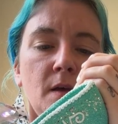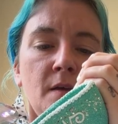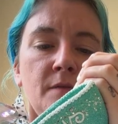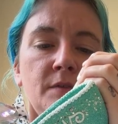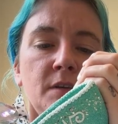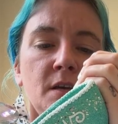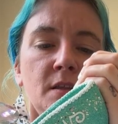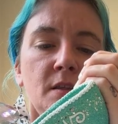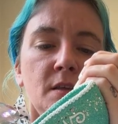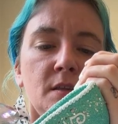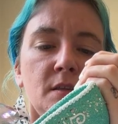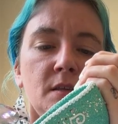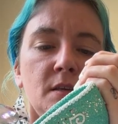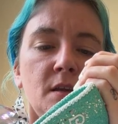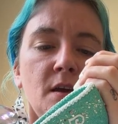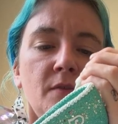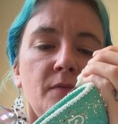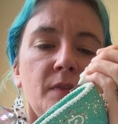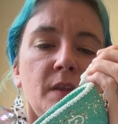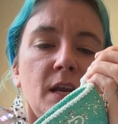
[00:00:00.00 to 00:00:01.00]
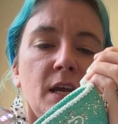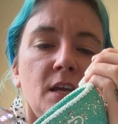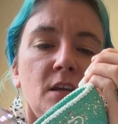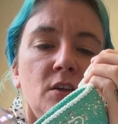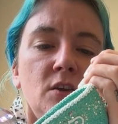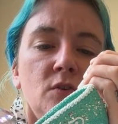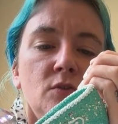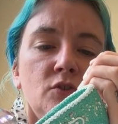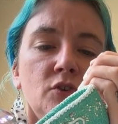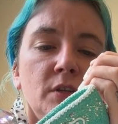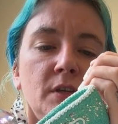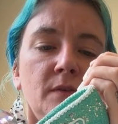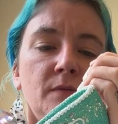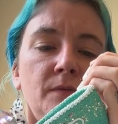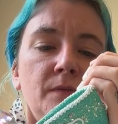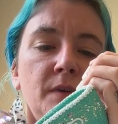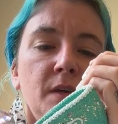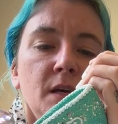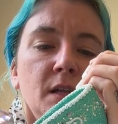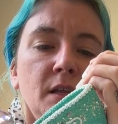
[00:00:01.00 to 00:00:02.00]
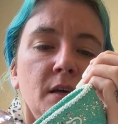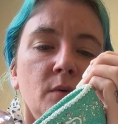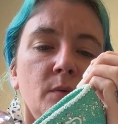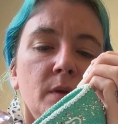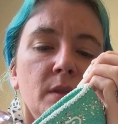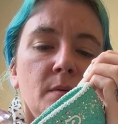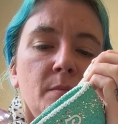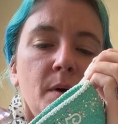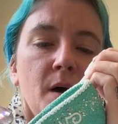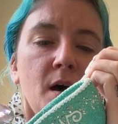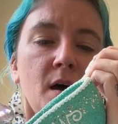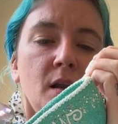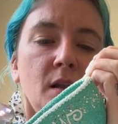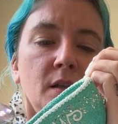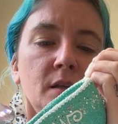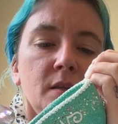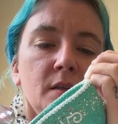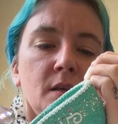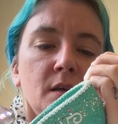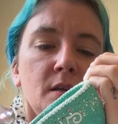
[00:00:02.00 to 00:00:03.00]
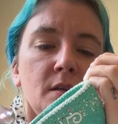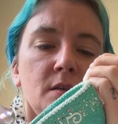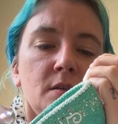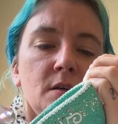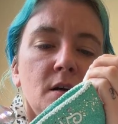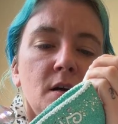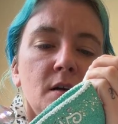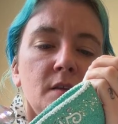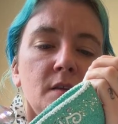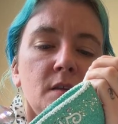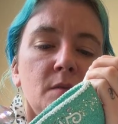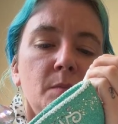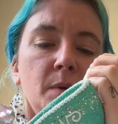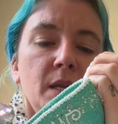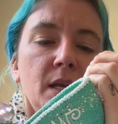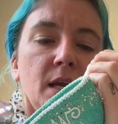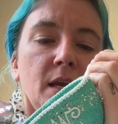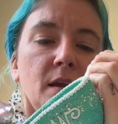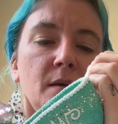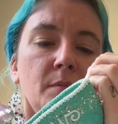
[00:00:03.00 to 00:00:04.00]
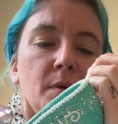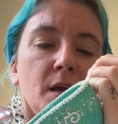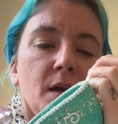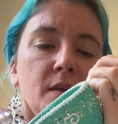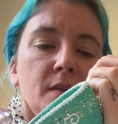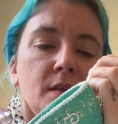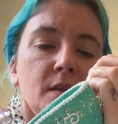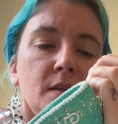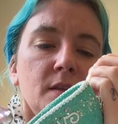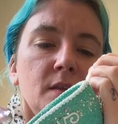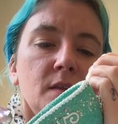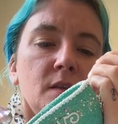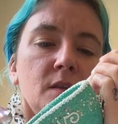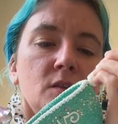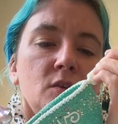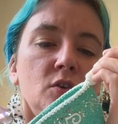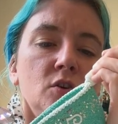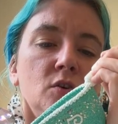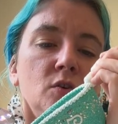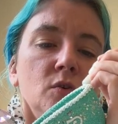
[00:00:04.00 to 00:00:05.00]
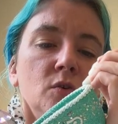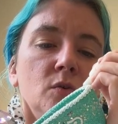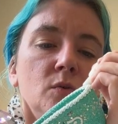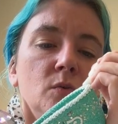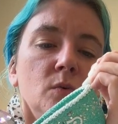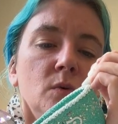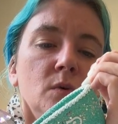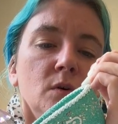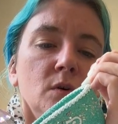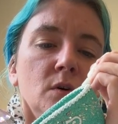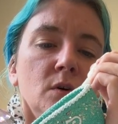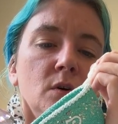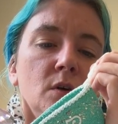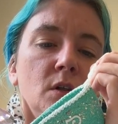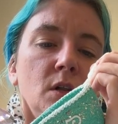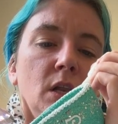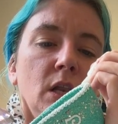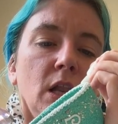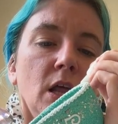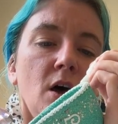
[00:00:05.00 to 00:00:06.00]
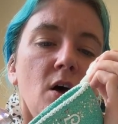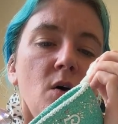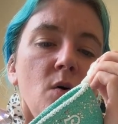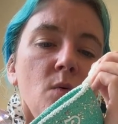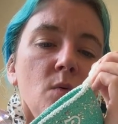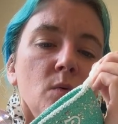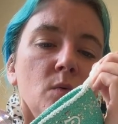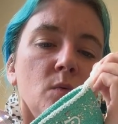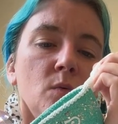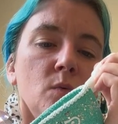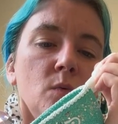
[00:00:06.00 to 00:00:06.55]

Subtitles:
I've done this enough that I can usually feel it when the bottle is going to start spitting because it's too low,